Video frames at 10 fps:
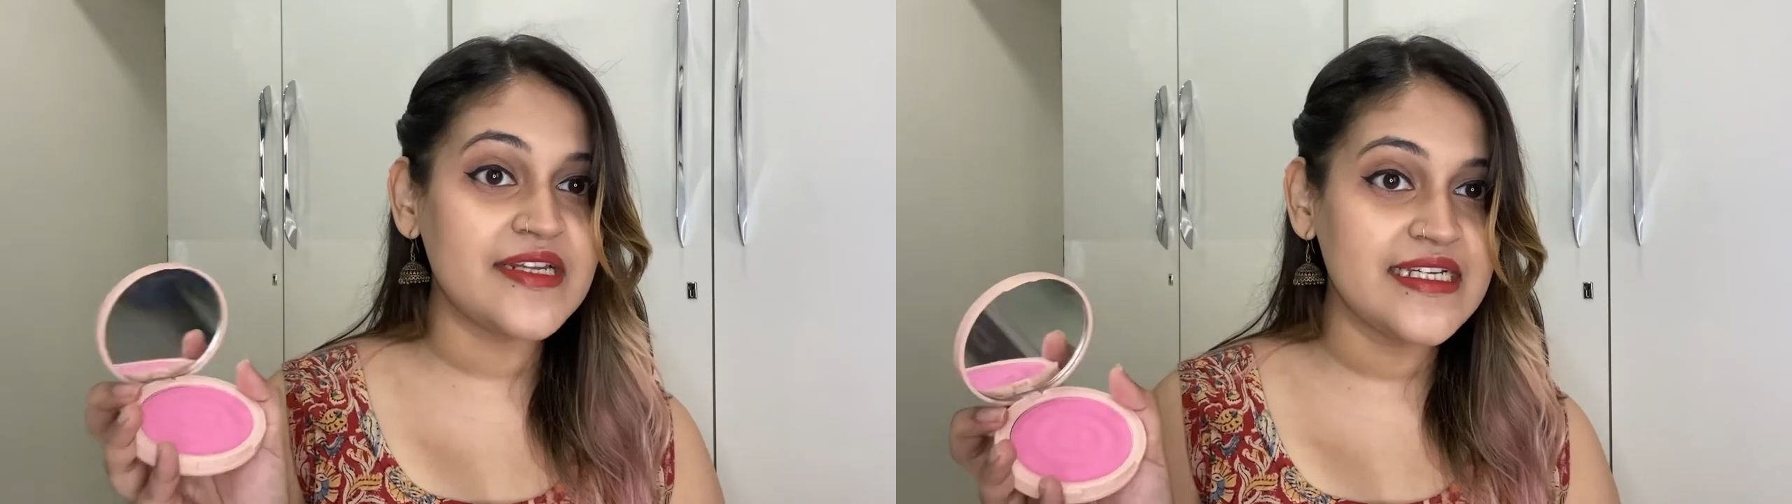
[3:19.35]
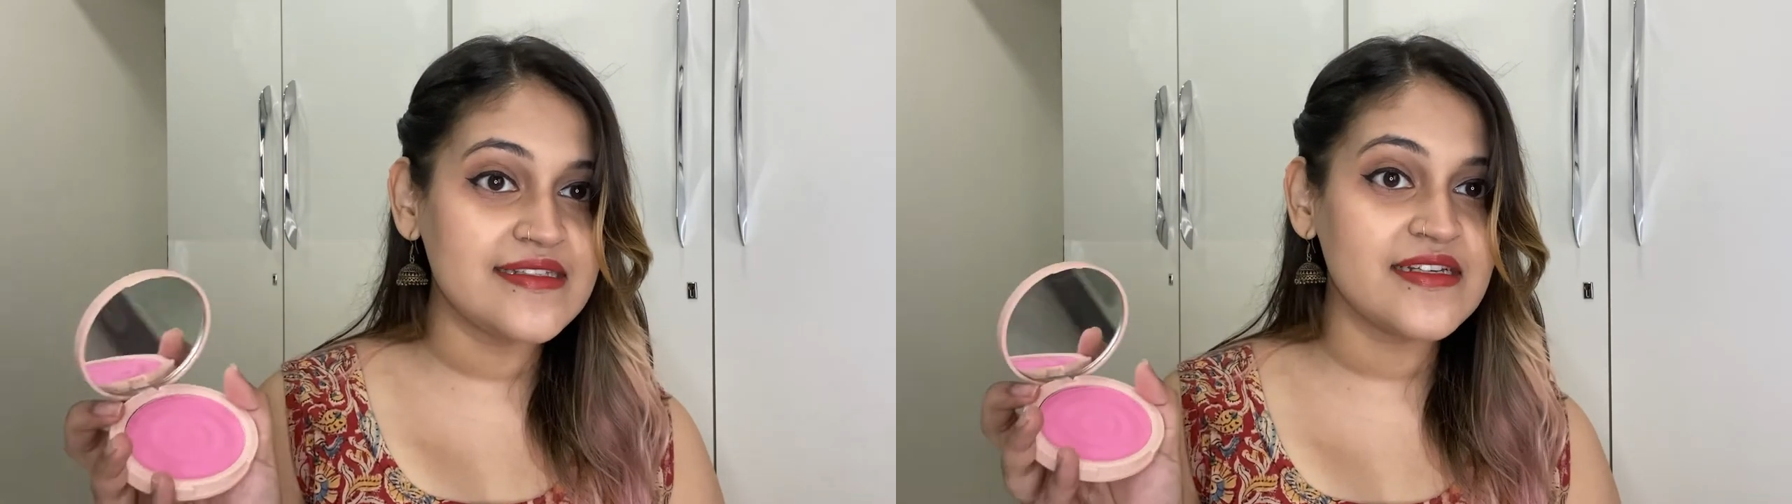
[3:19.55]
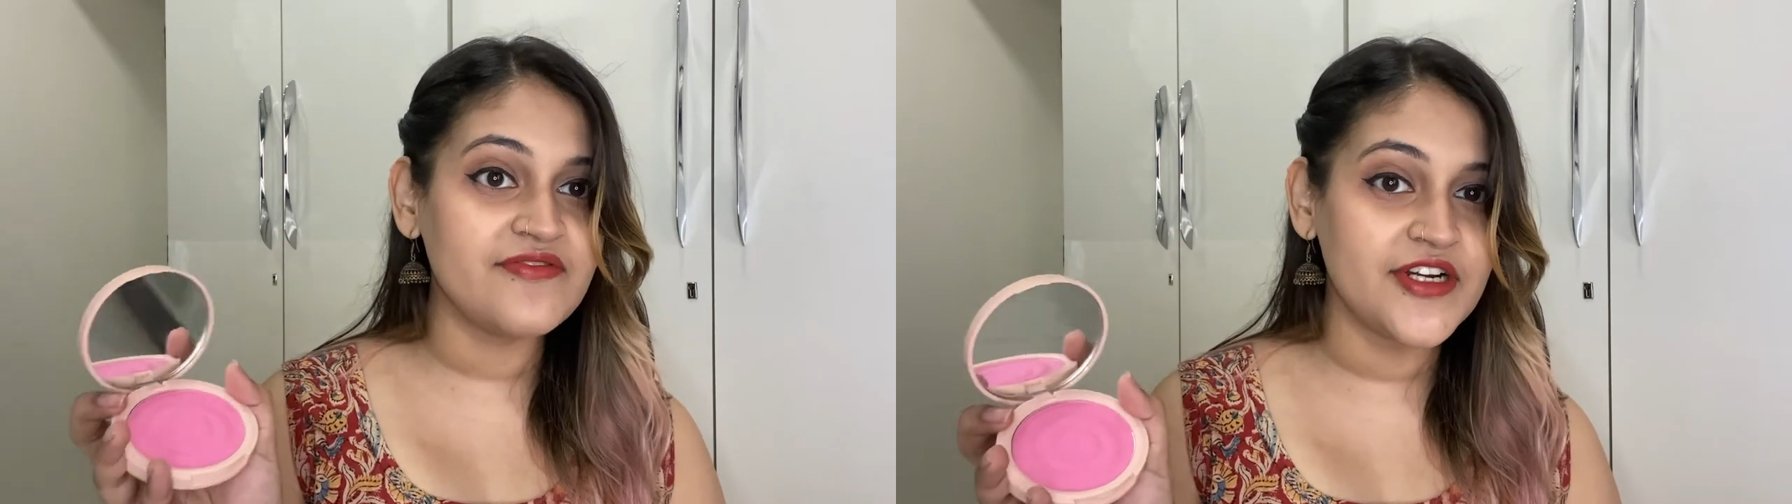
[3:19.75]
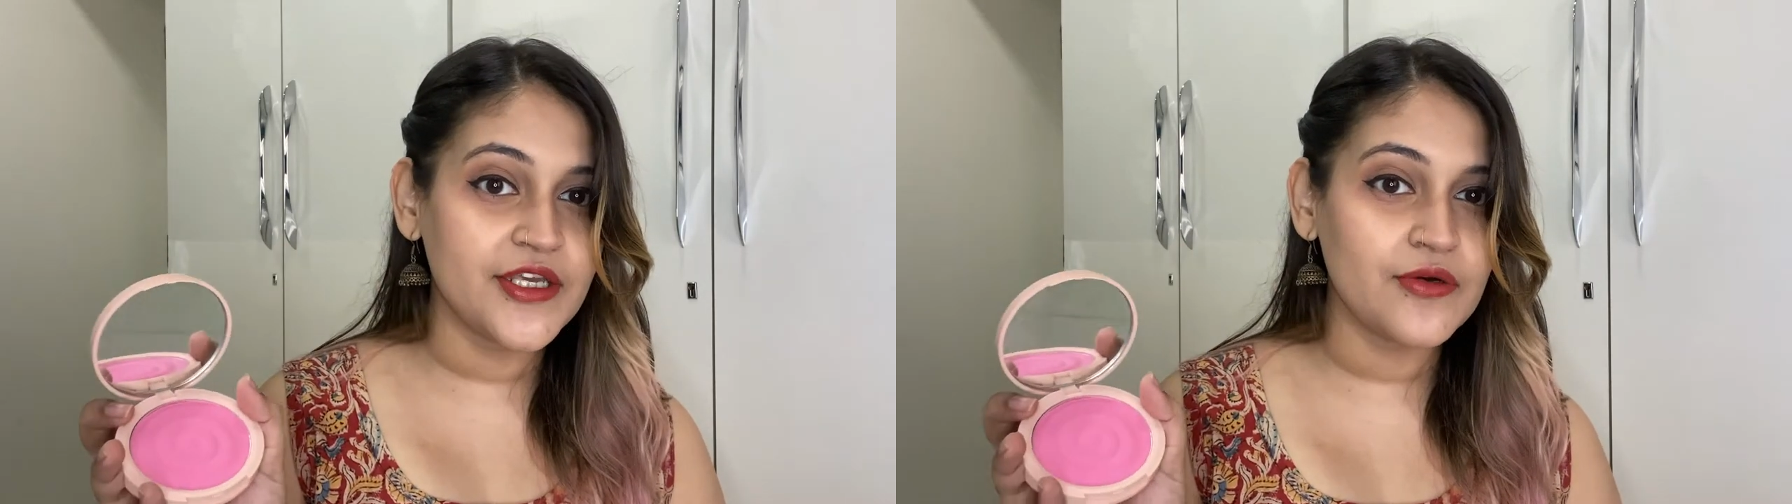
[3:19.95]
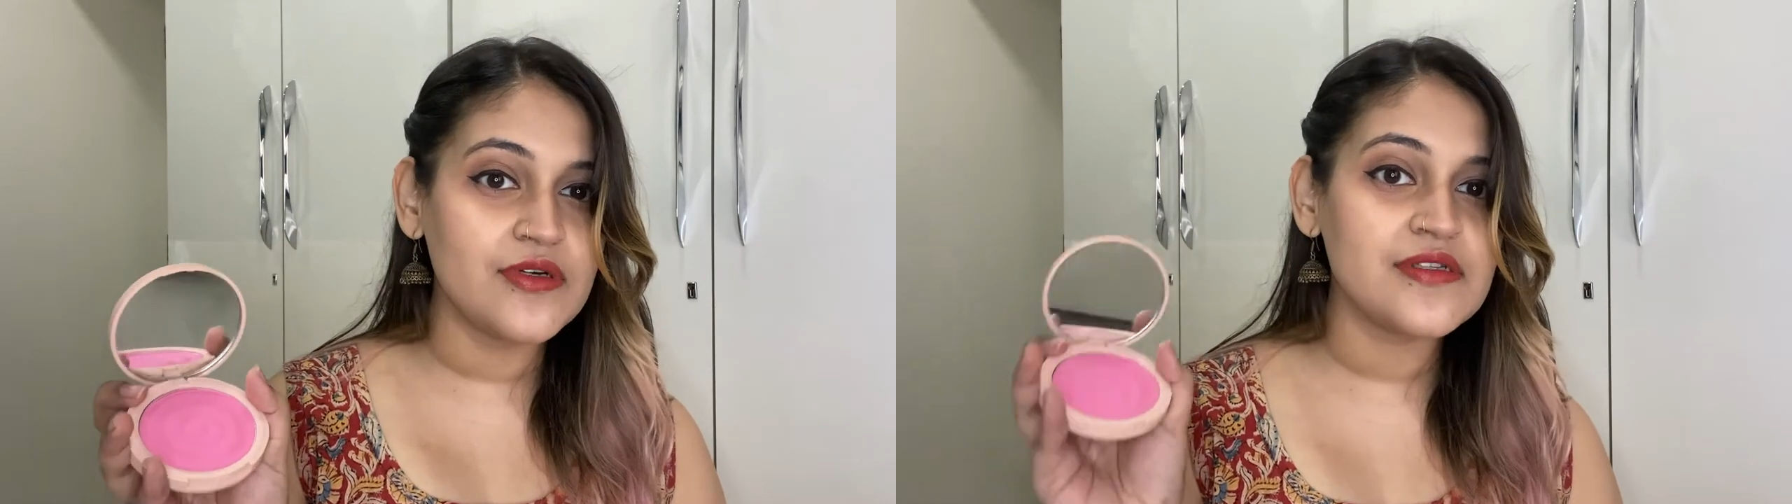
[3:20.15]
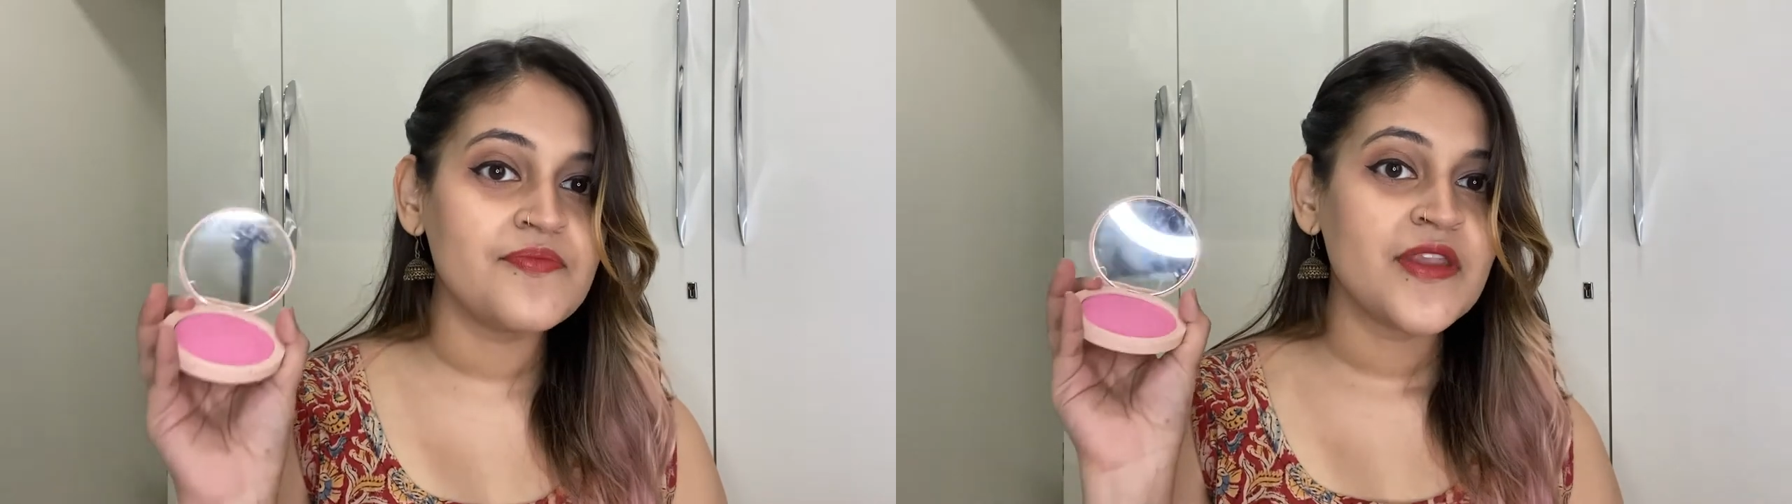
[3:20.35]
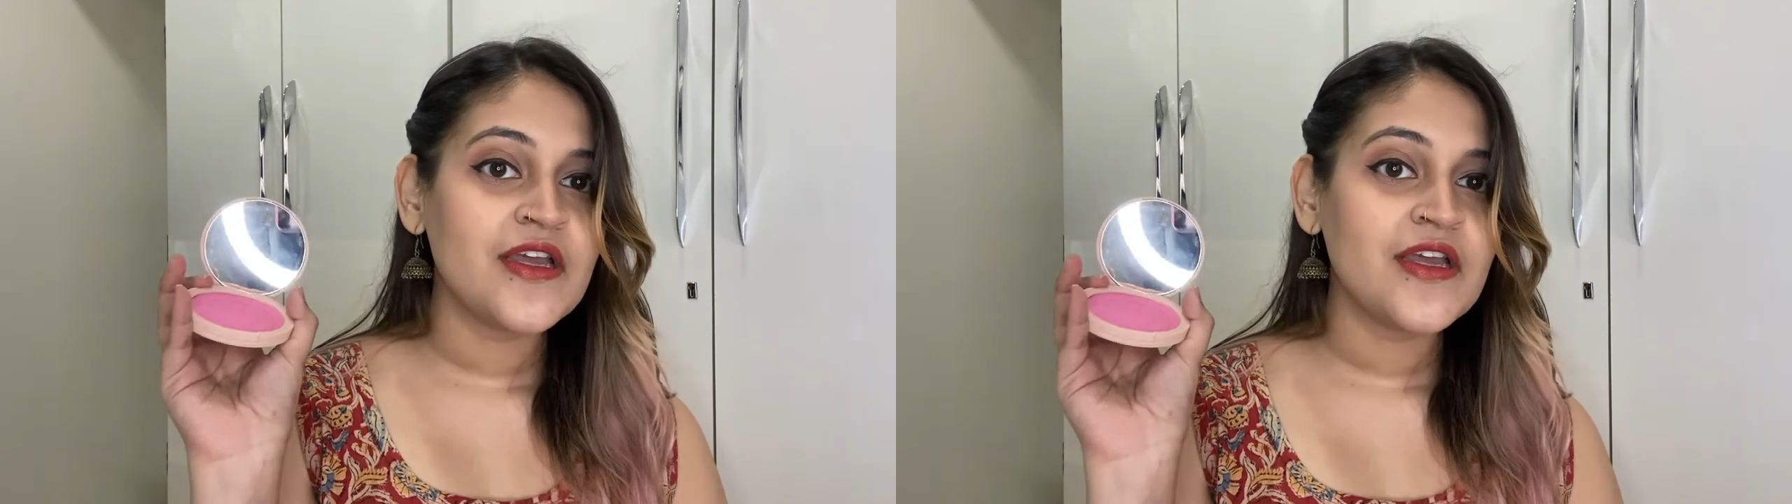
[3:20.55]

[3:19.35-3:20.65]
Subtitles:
reels and videos.